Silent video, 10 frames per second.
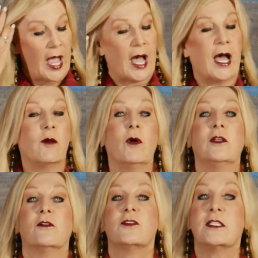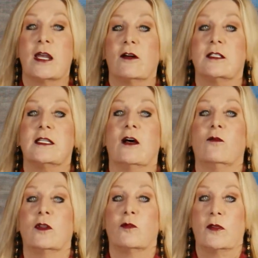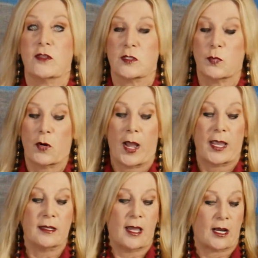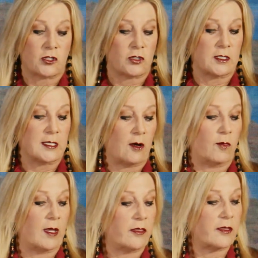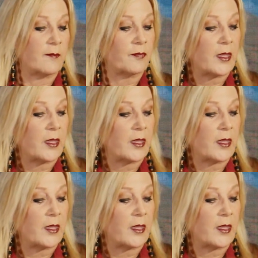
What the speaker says: I wonder if Sarah dealt with what this bride actually dealt with.